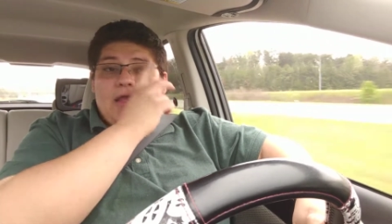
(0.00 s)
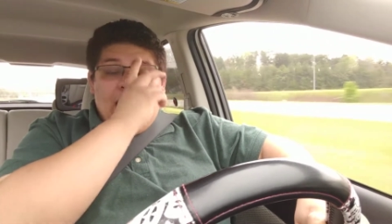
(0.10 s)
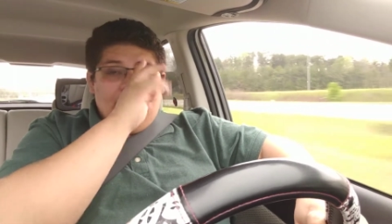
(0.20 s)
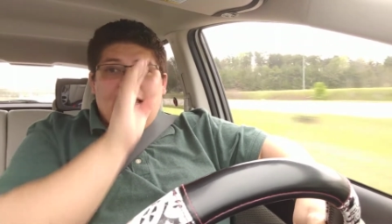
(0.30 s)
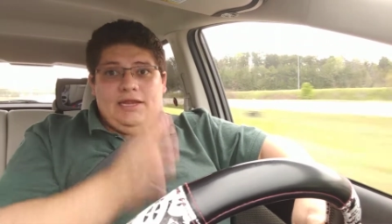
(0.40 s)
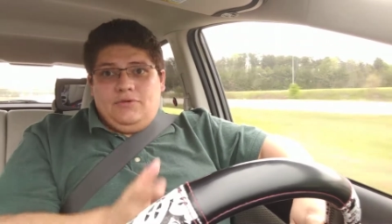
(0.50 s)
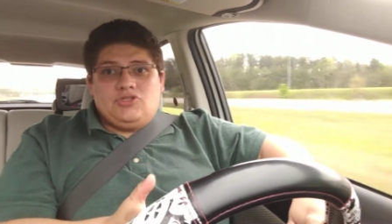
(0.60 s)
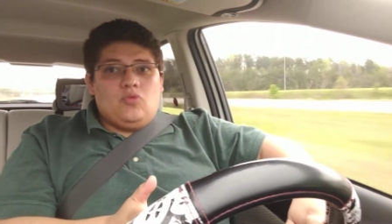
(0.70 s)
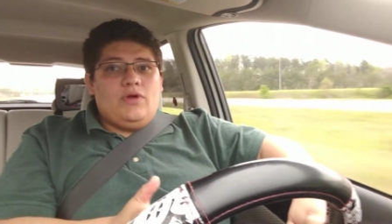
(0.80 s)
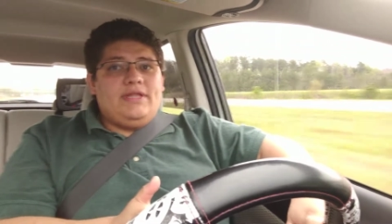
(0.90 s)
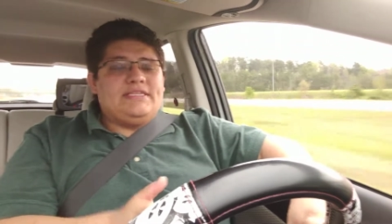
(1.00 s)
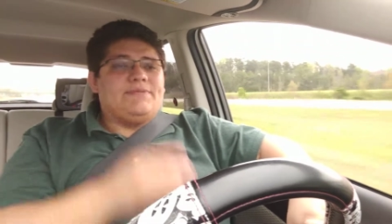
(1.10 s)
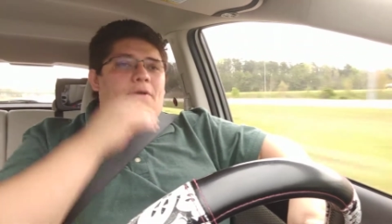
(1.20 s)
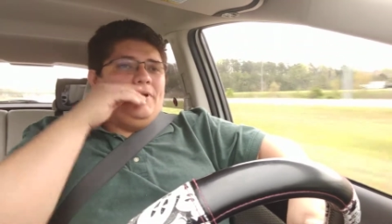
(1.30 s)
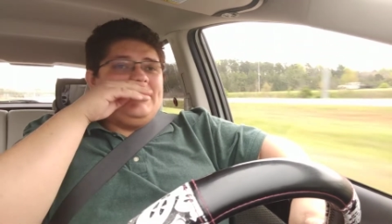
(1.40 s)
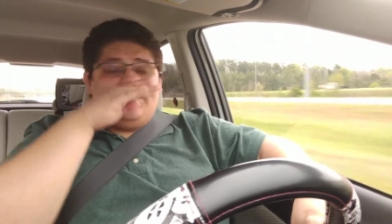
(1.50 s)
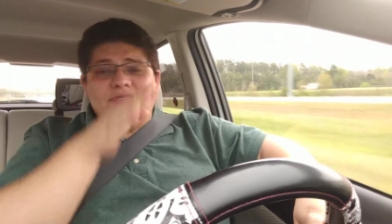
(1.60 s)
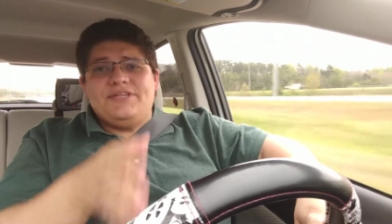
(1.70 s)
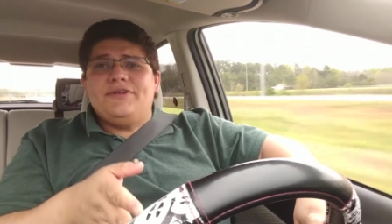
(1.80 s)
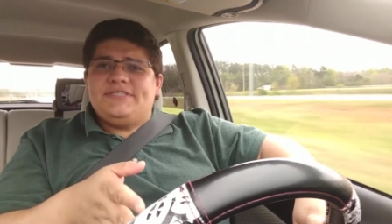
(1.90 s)
And again, it was a really small piece. It
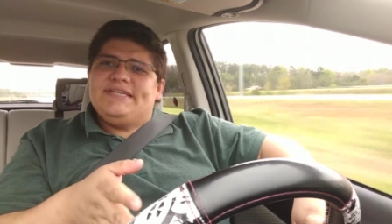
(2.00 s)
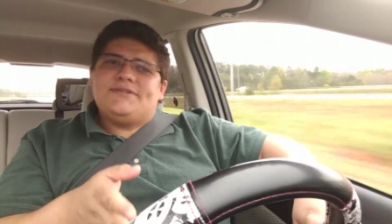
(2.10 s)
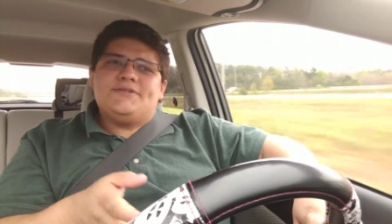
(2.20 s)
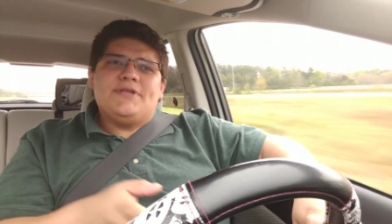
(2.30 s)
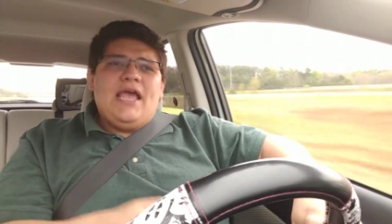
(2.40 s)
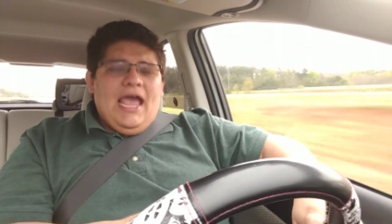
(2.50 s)
was Little Caesars,